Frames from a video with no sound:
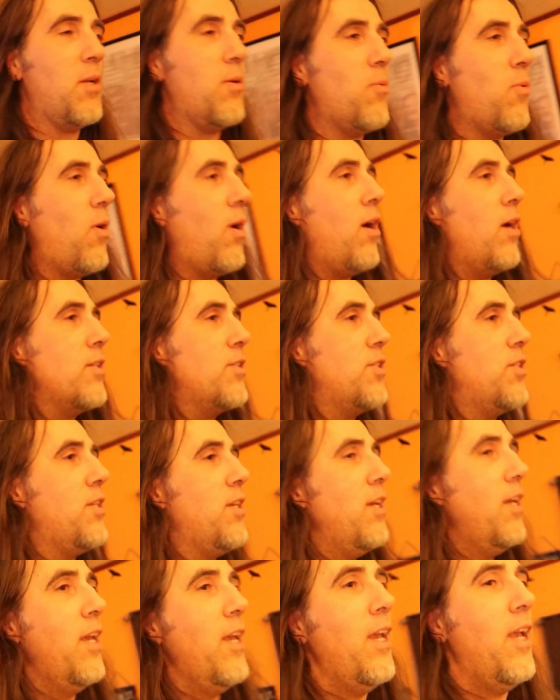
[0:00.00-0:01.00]
in and
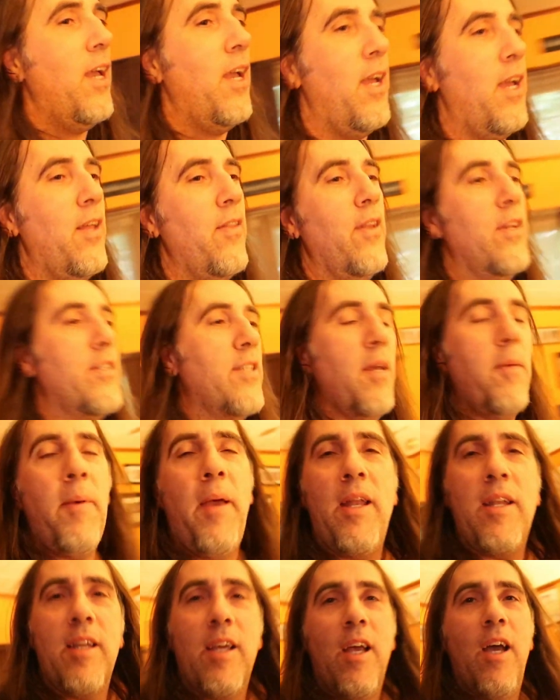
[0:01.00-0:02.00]
watched, and then Tim
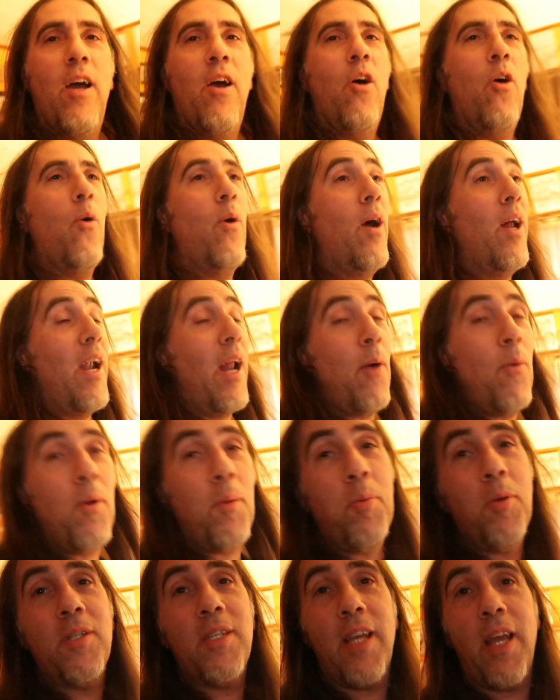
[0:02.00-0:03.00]
had to go. And I
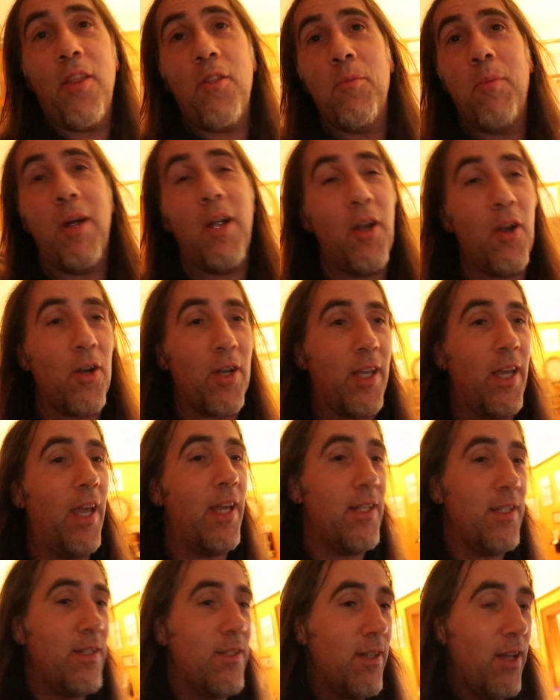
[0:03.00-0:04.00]
want to put together my
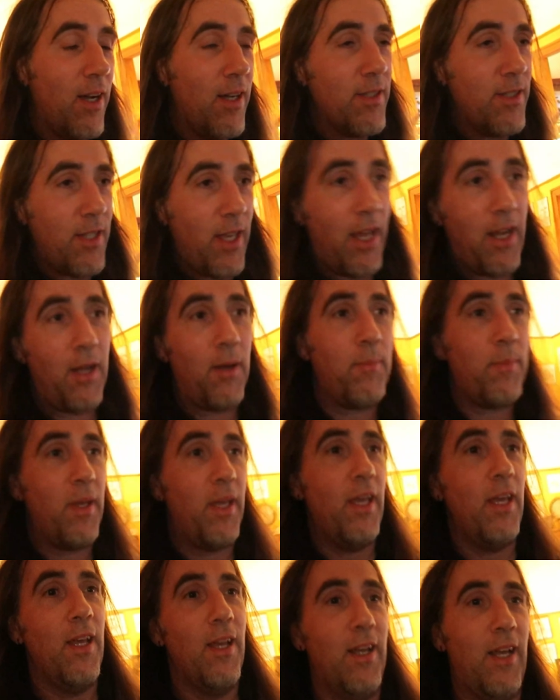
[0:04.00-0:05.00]
arcade uh, setup,
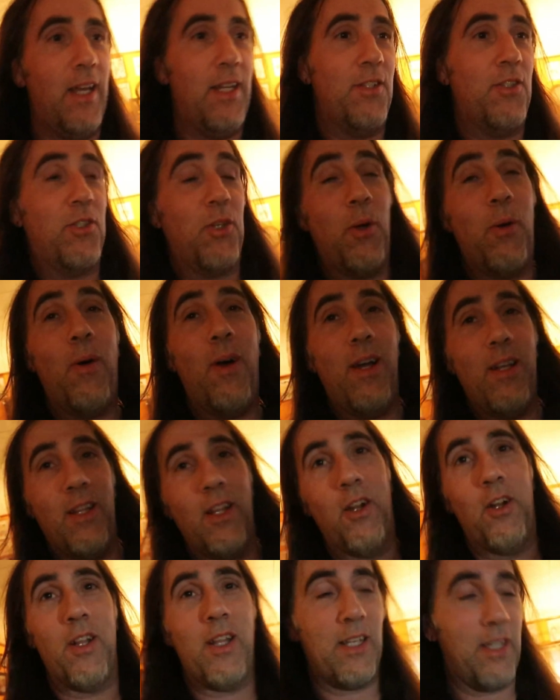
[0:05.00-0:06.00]
and so I
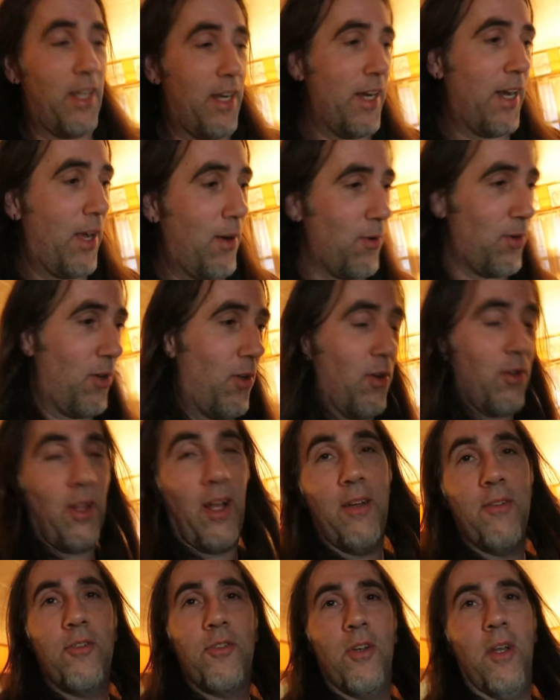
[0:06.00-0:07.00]
literally did an hour-long
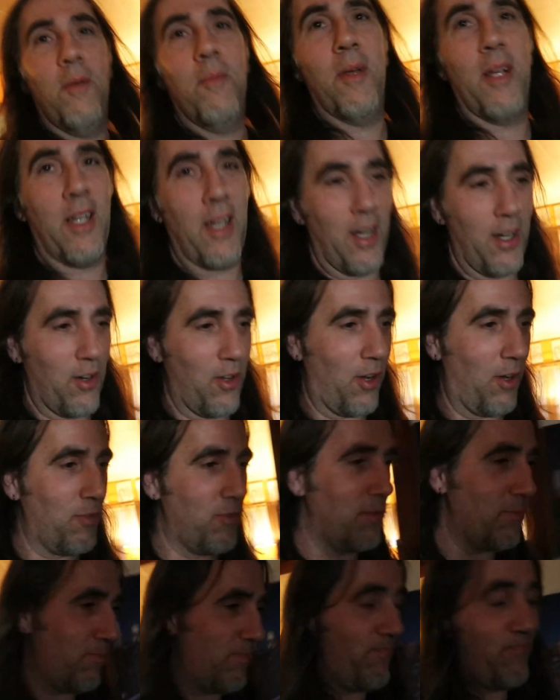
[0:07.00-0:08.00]
live stream and cut it off.
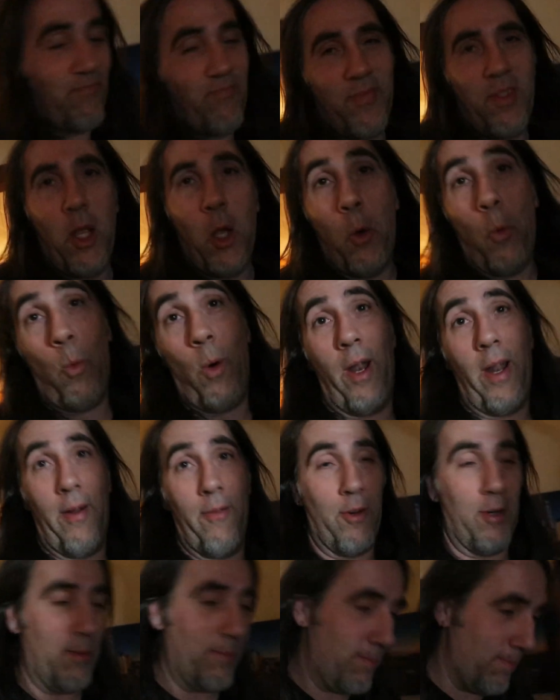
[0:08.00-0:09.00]

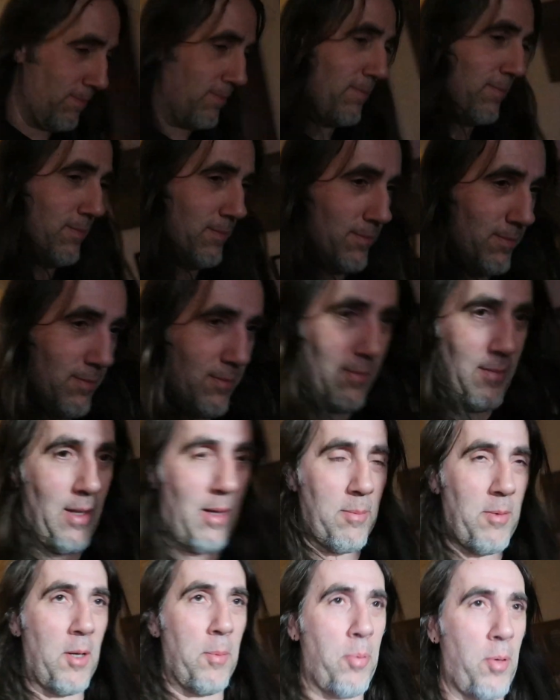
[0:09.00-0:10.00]
Whatever.
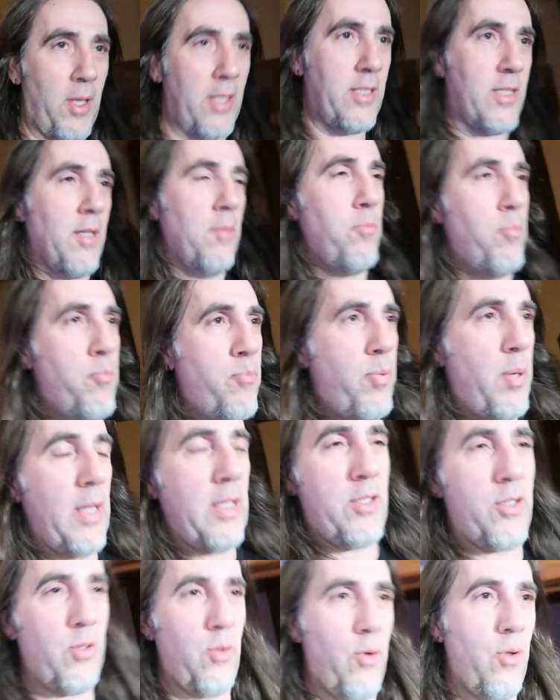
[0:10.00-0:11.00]
I'm gonna play some
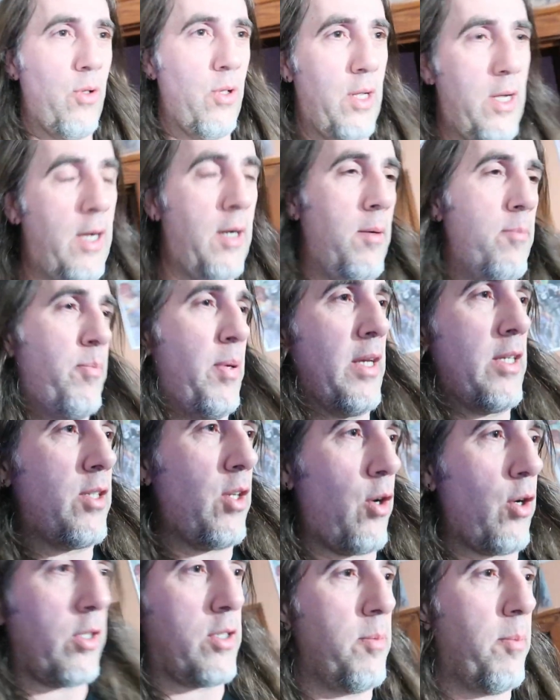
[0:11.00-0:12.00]
Pixel uh,
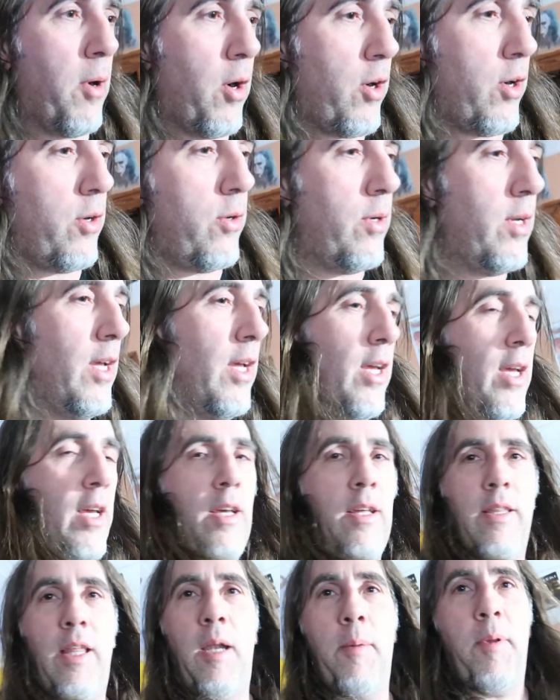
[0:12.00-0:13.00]
PixARK tomorrow.
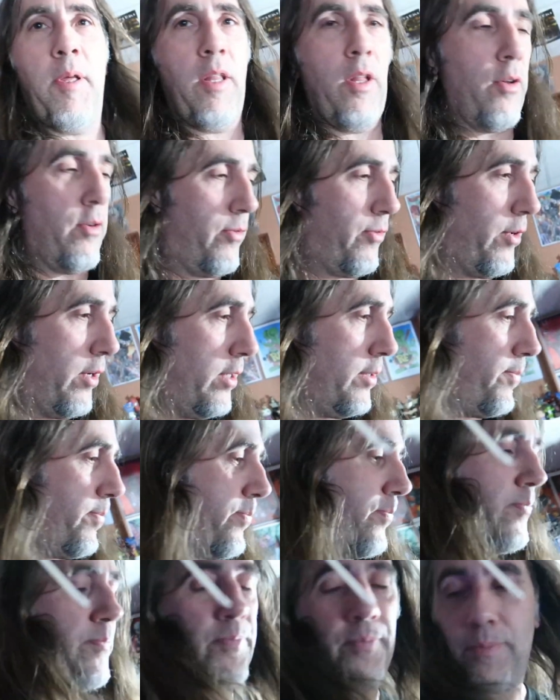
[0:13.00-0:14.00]
That'll be a load of fun.
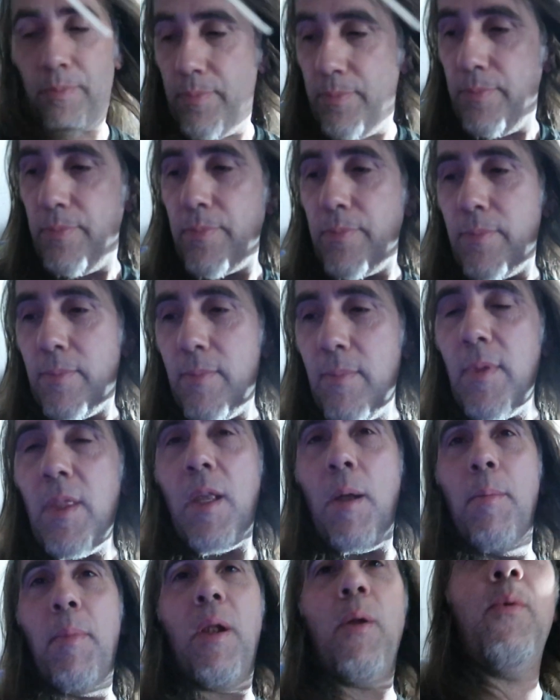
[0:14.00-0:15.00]

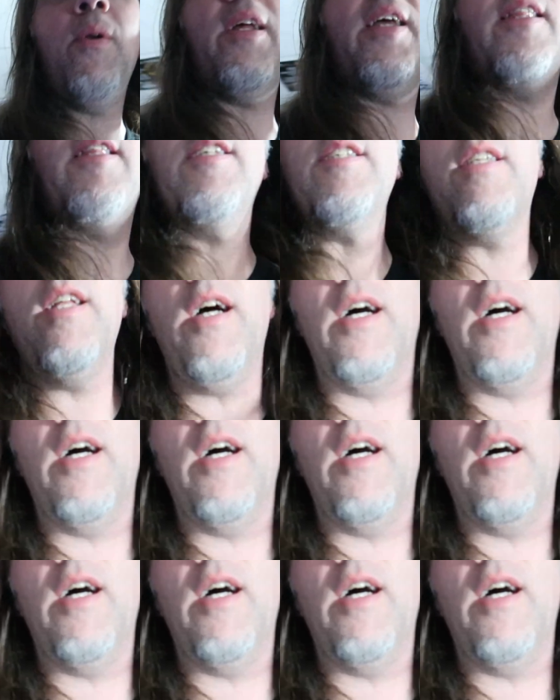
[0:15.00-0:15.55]
But I want to get this